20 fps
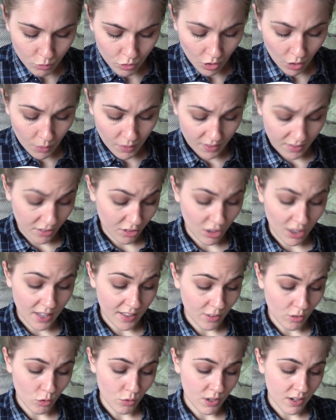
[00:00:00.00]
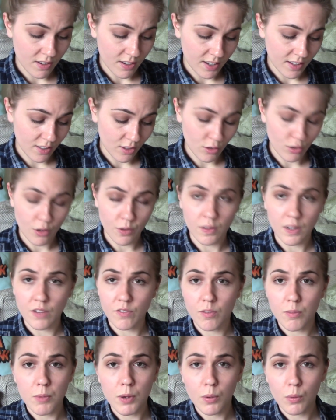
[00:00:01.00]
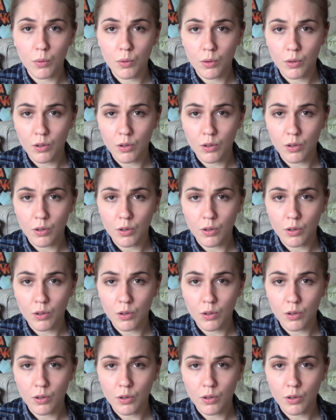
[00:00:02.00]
so as it's a green tea, so no need for milk,